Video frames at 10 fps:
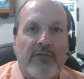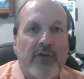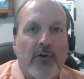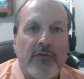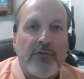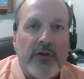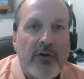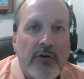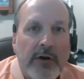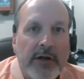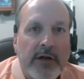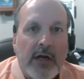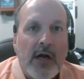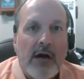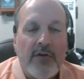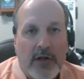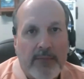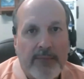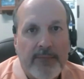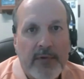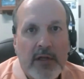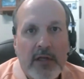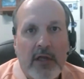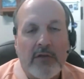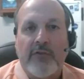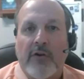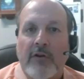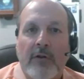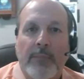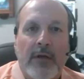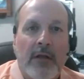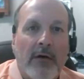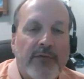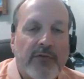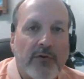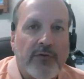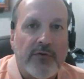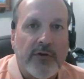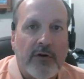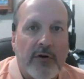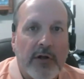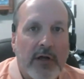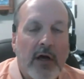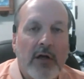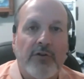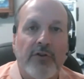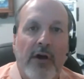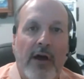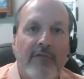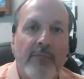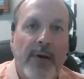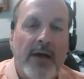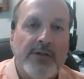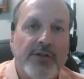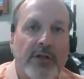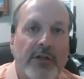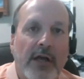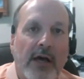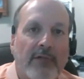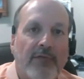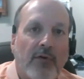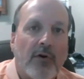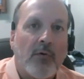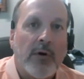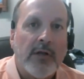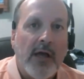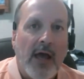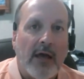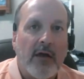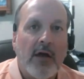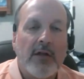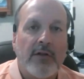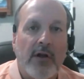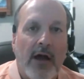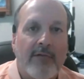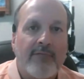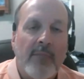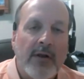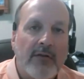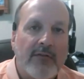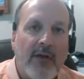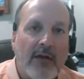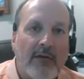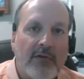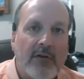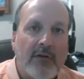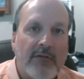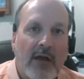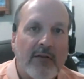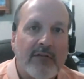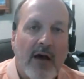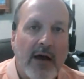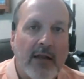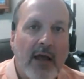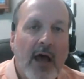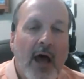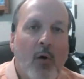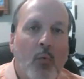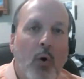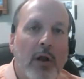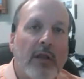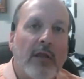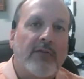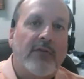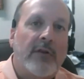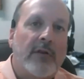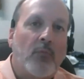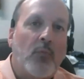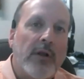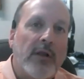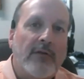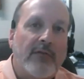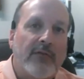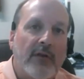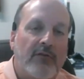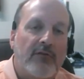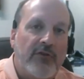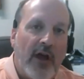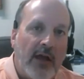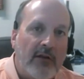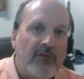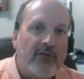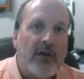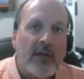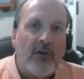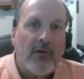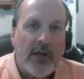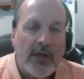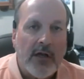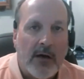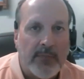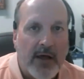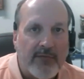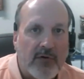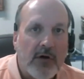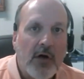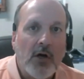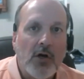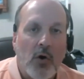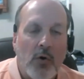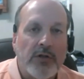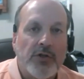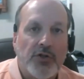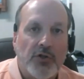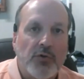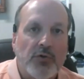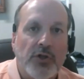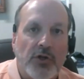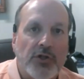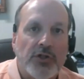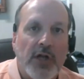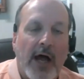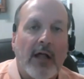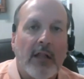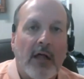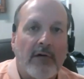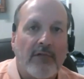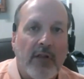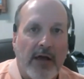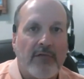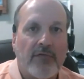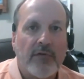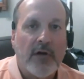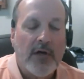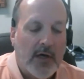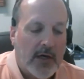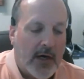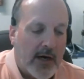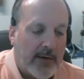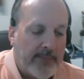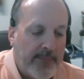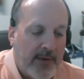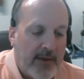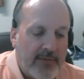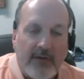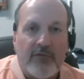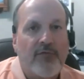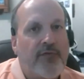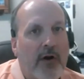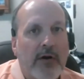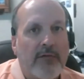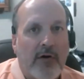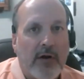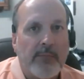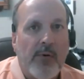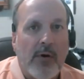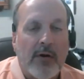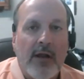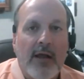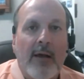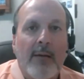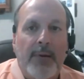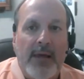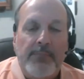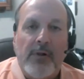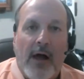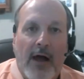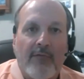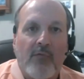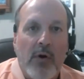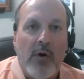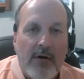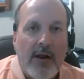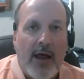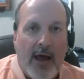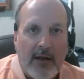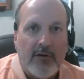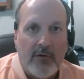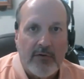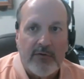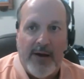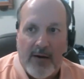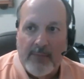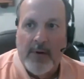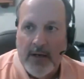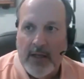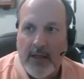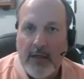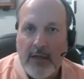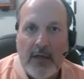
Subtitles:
Is Social Security going to cover you? Is there going to be enough Social Security? Do you have a pension? Do you have 401k? Do you have money saved, set aside? What is the change in your income level going to do to your style of life? That's very, very important. People have weird attitudes about money.